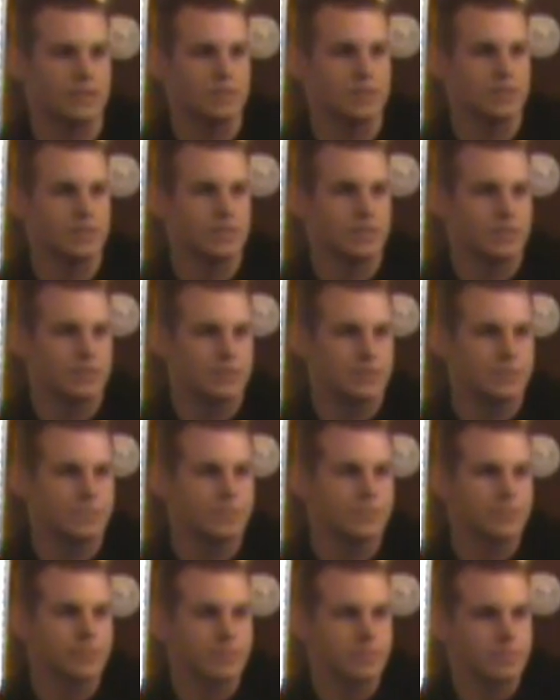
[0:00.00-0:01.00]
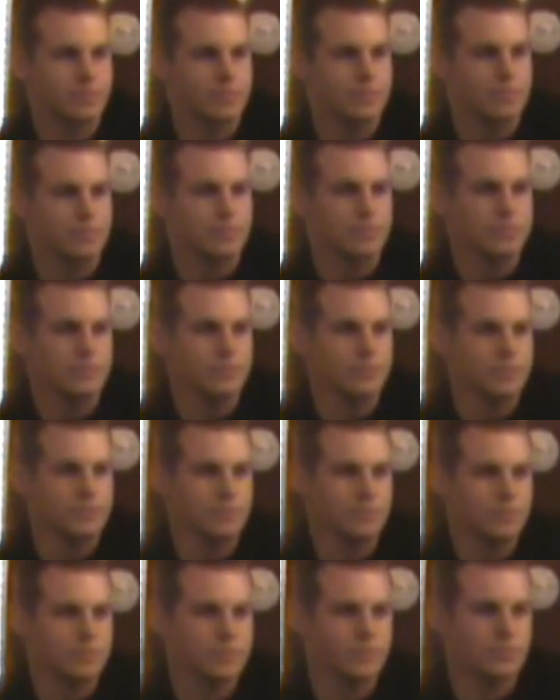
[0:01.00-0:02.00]

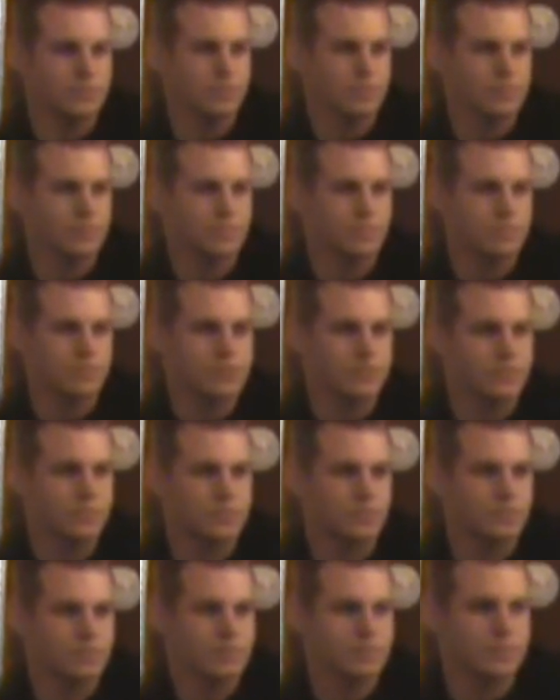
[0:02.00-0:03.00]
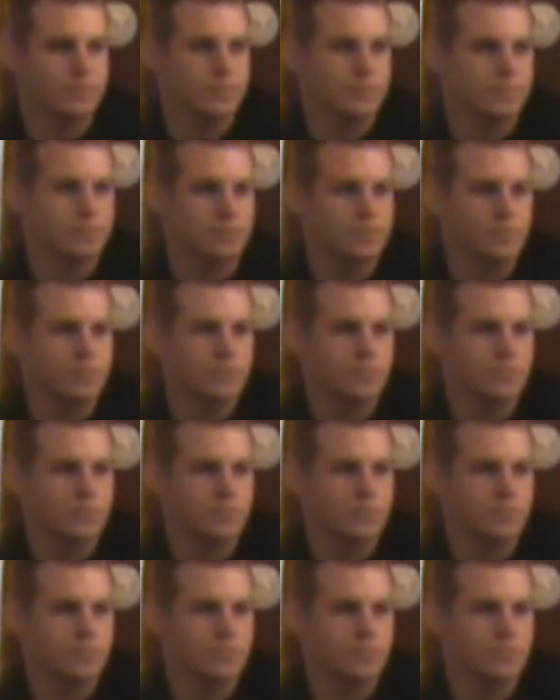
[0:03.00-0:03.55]
This person isn't speaking.